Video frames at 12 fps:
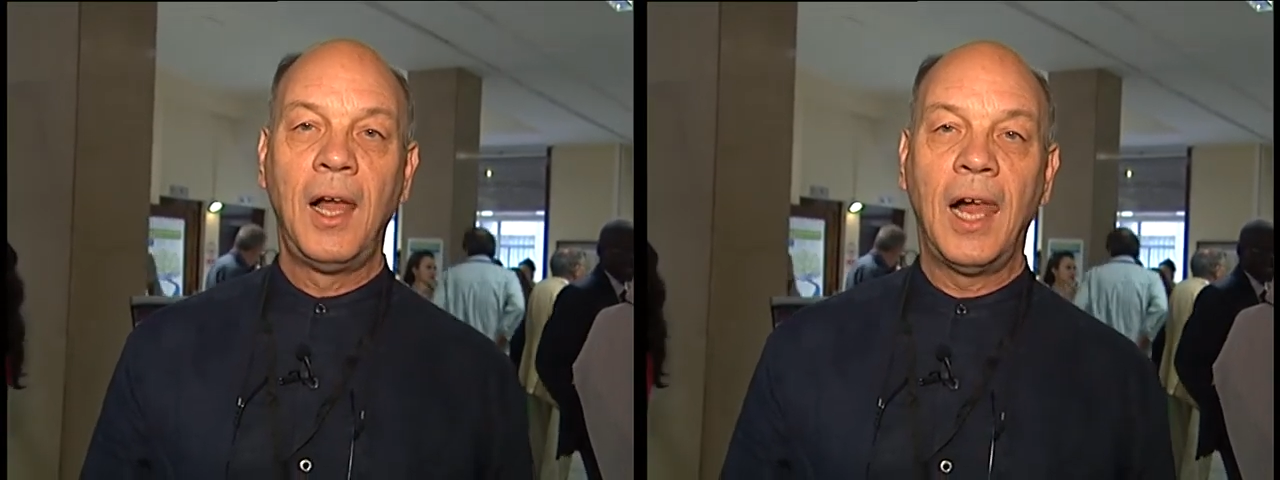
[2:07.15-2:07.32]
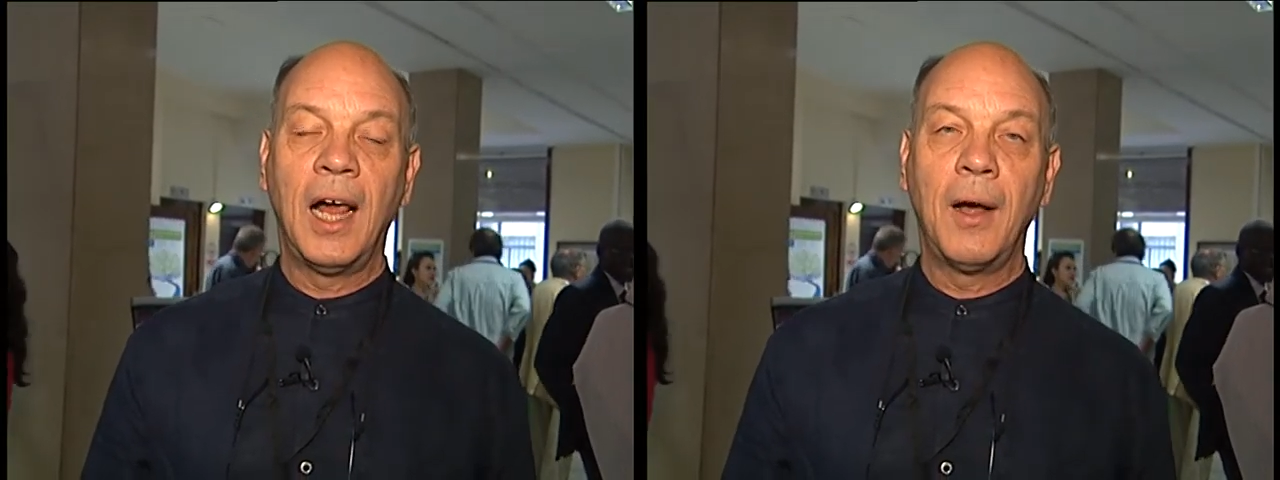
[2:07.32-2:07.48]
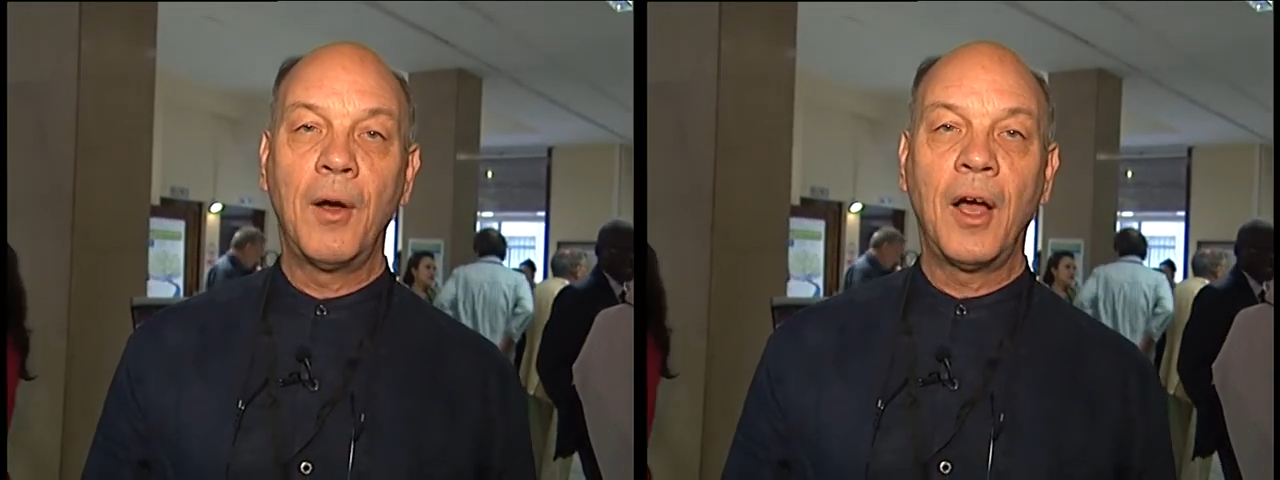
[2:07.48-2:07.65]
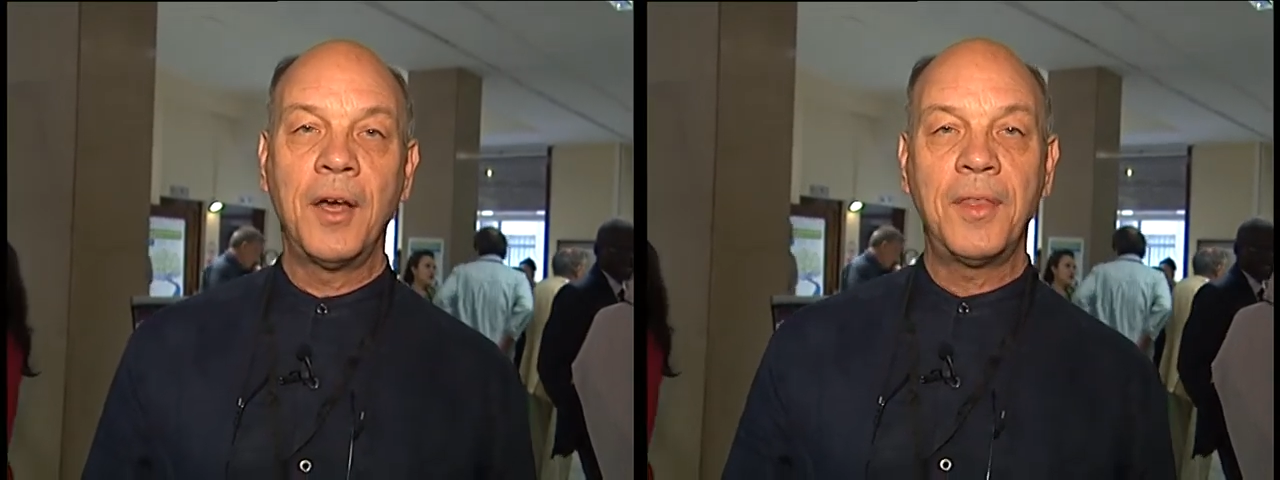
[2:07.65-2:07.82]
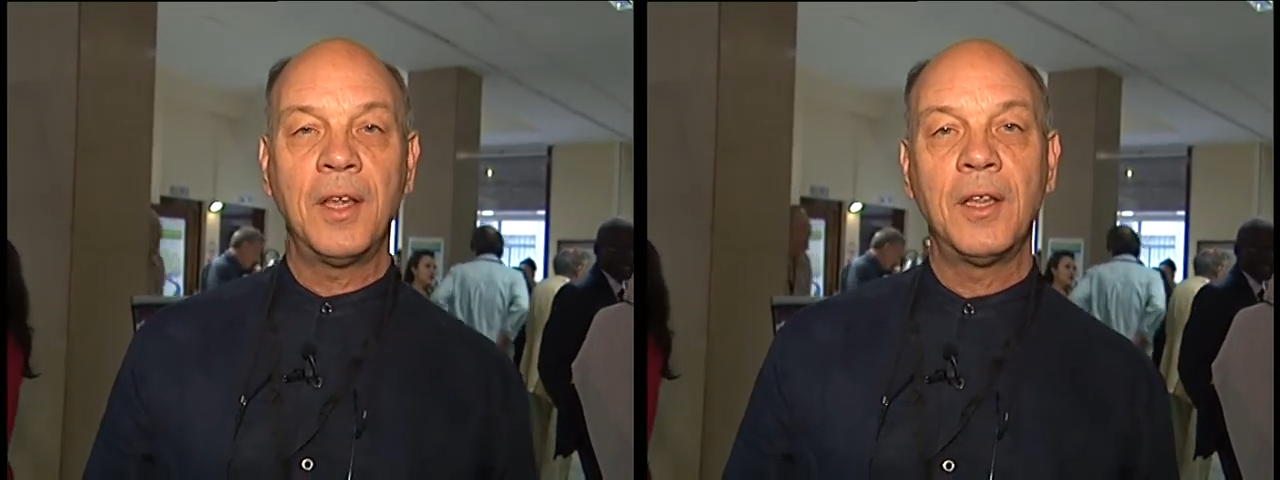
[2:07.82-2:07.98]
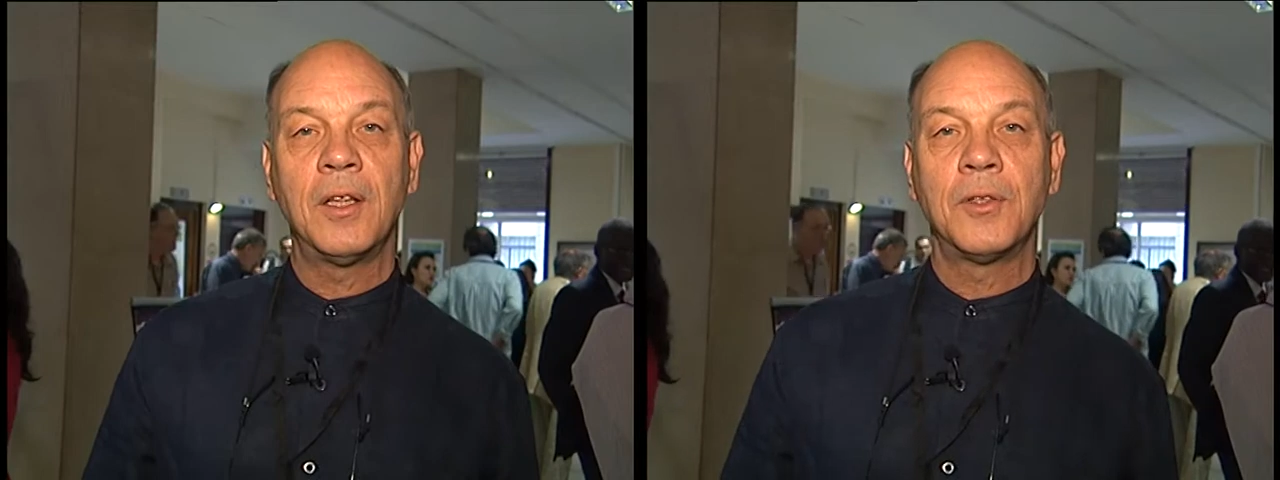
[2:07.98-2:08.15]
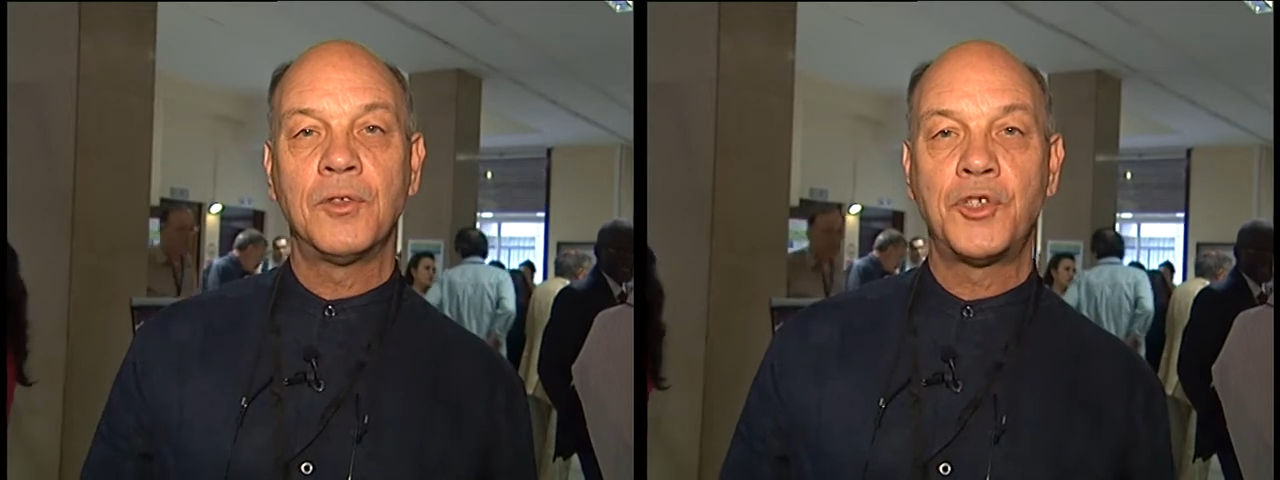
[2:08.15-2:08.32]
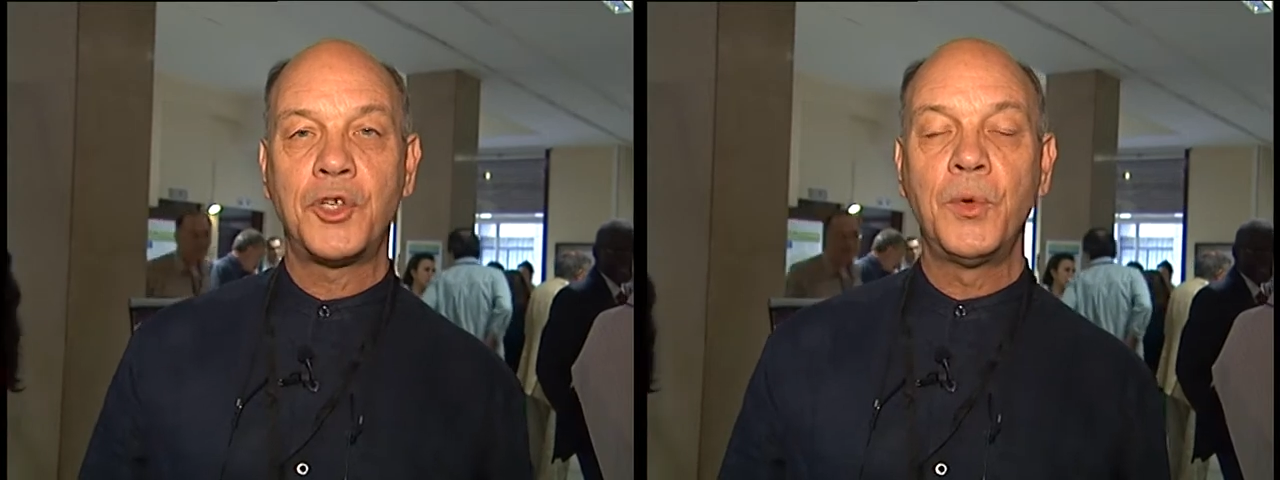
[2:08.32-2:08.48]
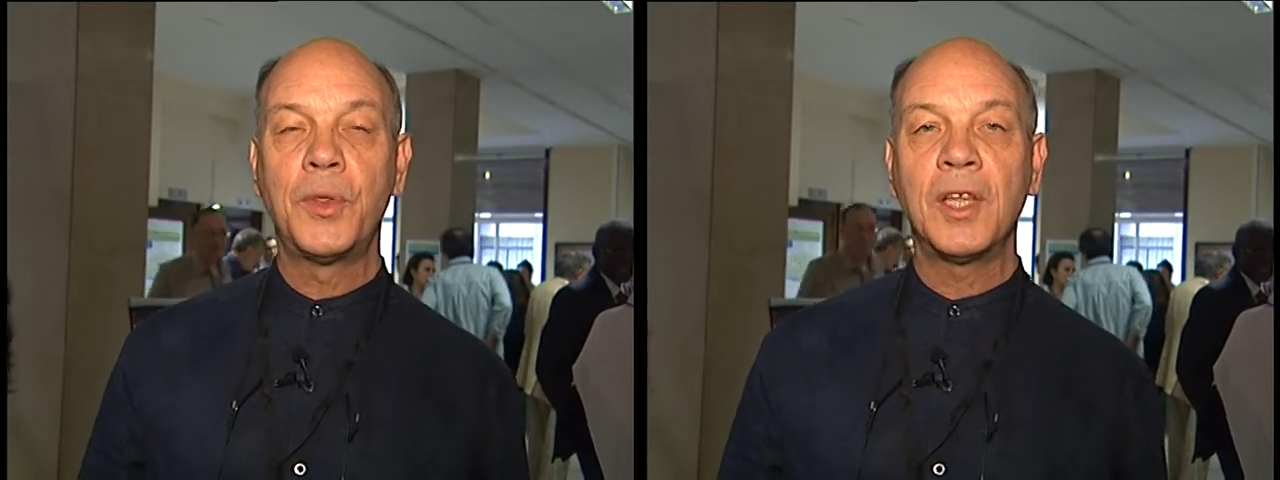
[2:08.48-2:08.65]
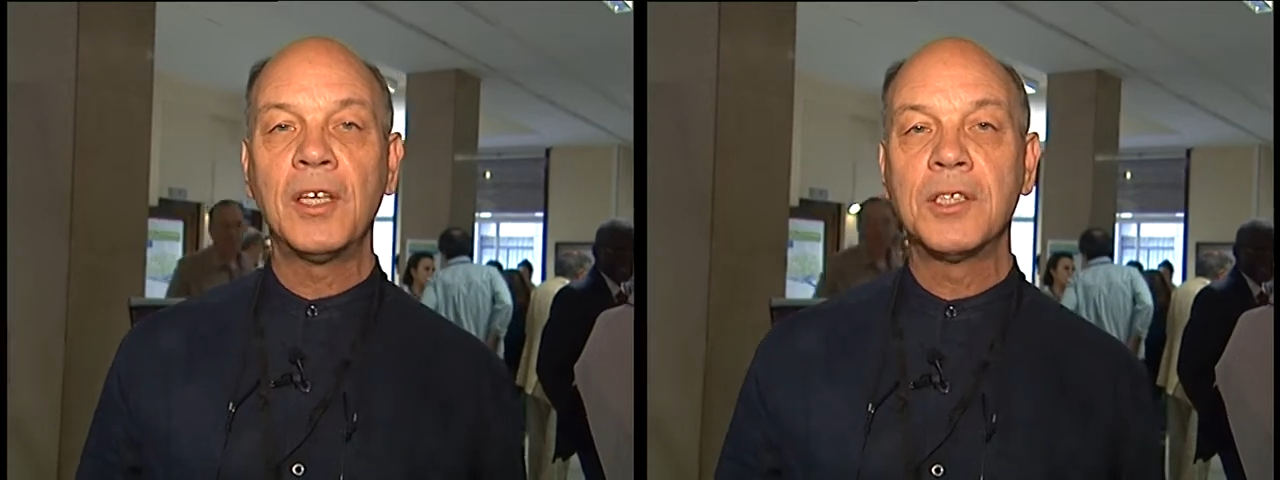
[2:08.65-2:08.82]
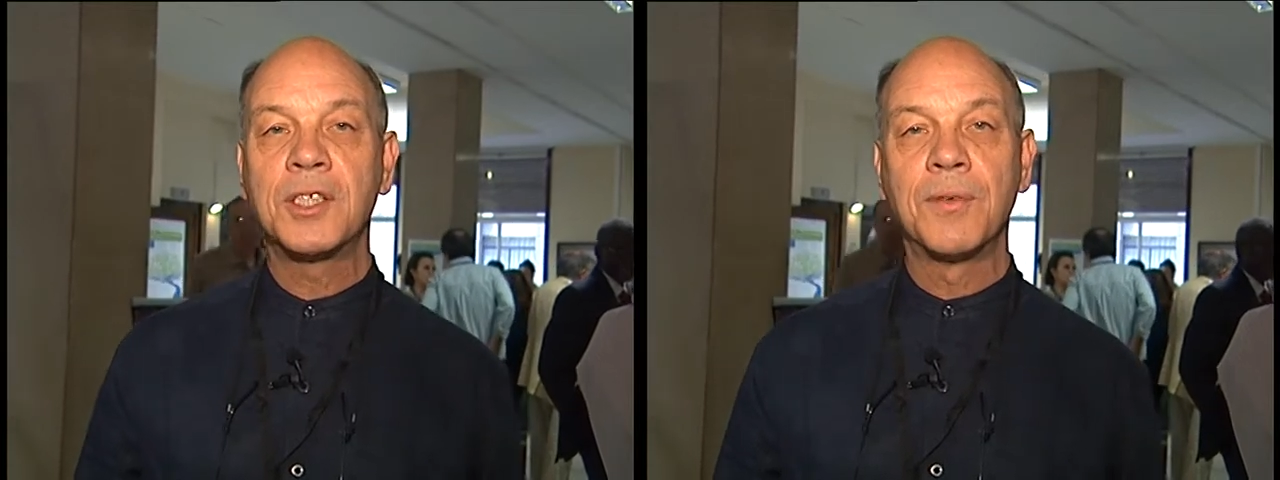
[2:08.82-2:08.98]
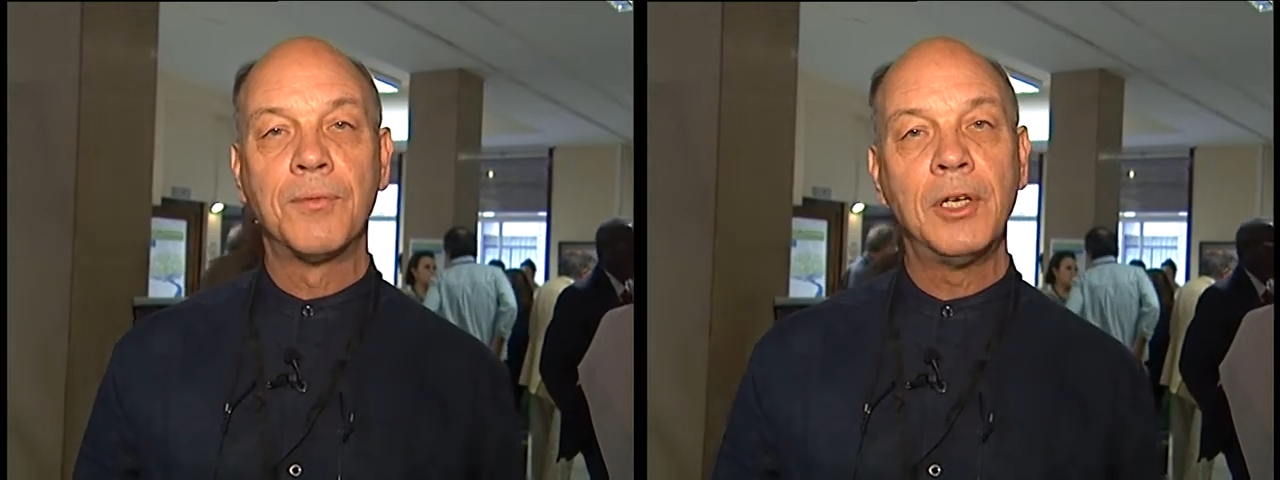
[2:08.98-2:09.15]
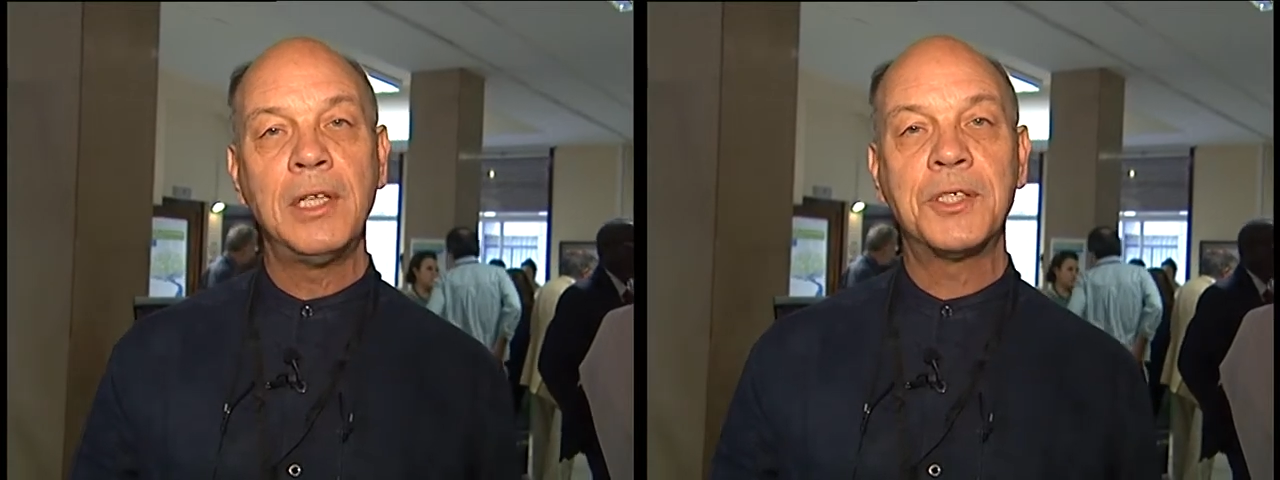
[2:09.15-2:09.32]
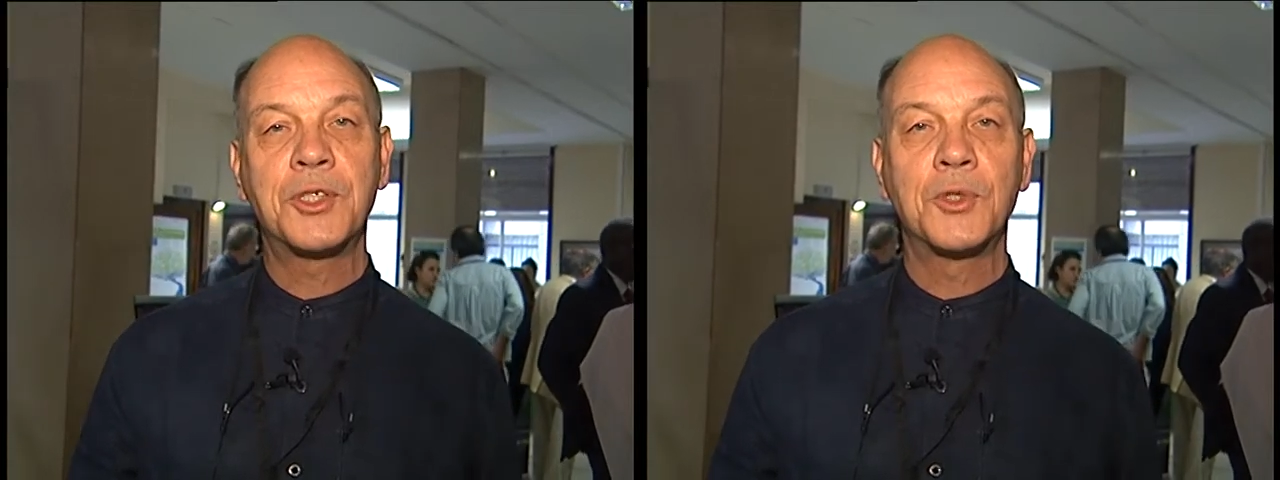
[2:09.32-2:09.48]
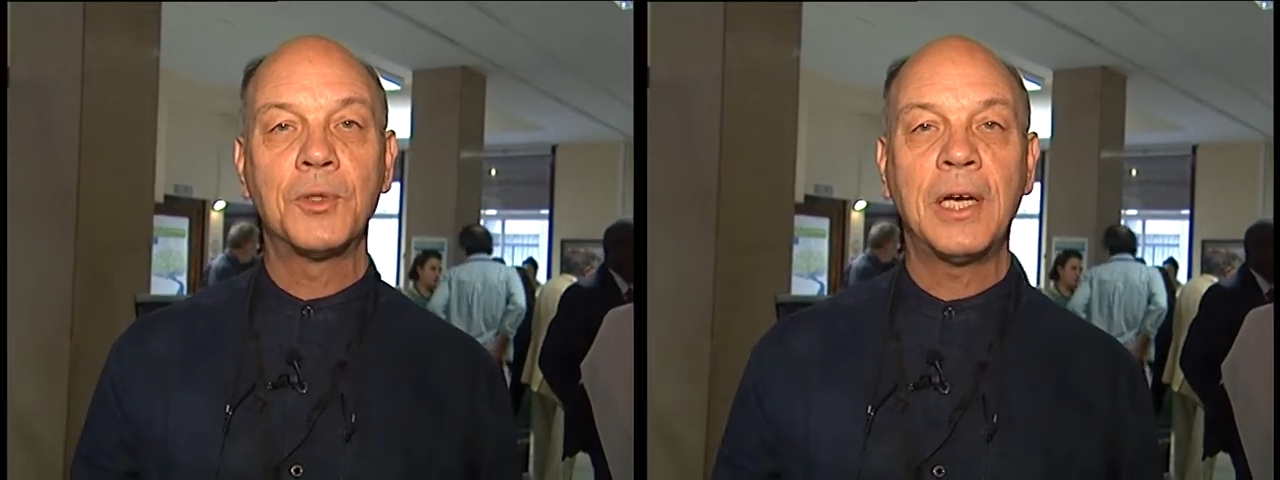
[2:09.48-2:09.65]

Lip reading: I think two things have really stood